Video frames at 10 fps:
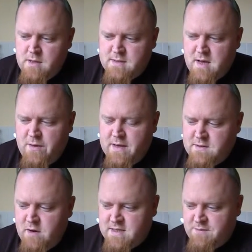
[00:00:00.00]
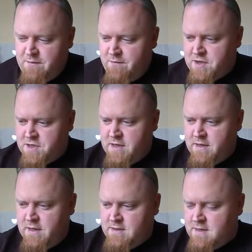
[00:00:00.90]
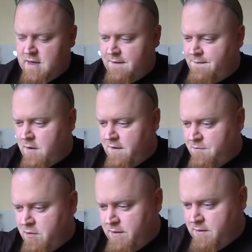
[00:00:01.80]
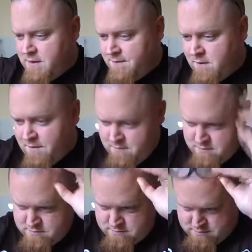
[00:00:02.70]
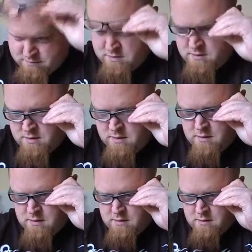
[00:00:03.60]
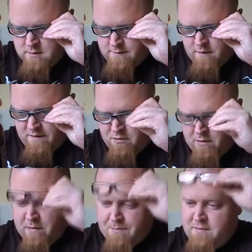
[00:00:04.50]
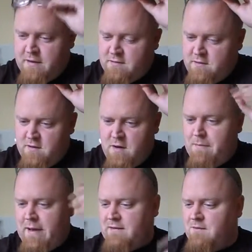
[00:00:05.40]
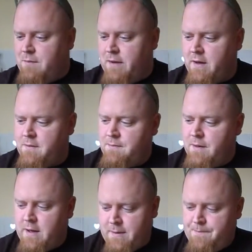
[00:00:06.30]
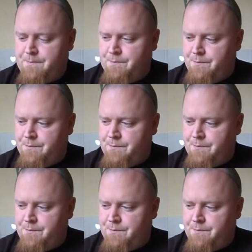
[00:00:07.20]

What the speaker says: So it's nice and refreshing. It's 5.1%, so it's not a massive beer, but